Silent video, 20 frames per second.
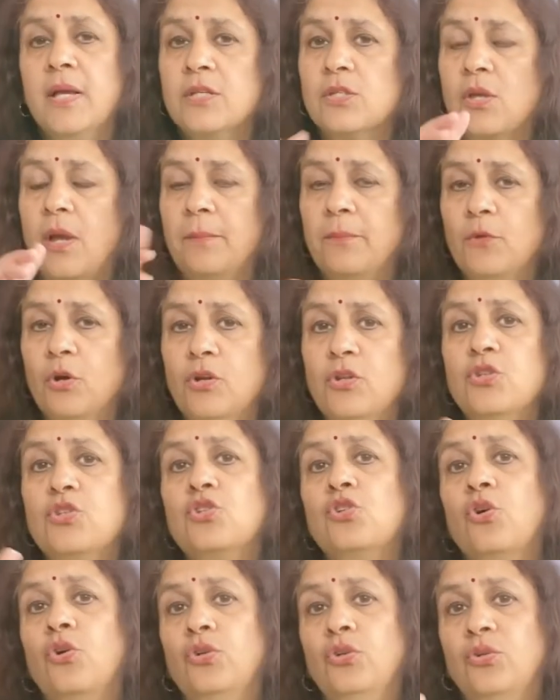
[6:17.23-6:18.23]
So I'm going to
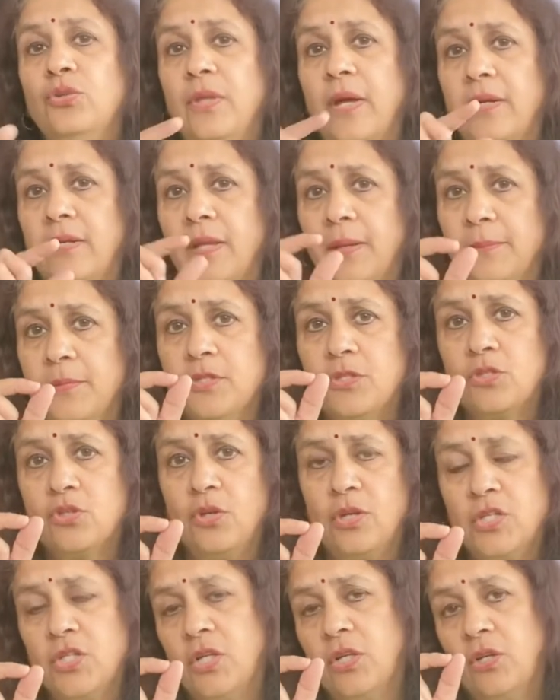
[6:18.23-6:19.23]
show you that
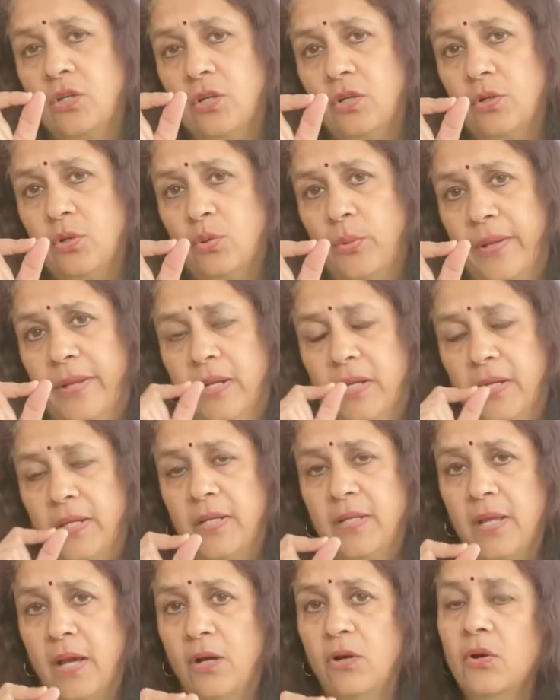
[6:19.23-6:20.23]
demonstration
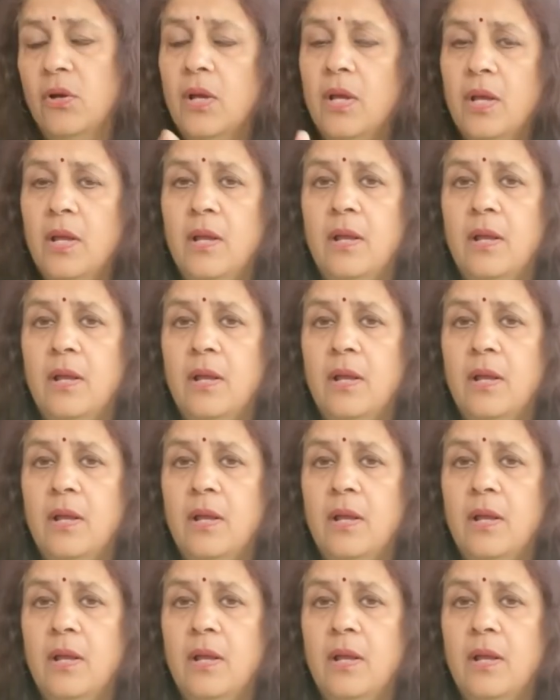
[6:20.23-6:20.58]
quickly now.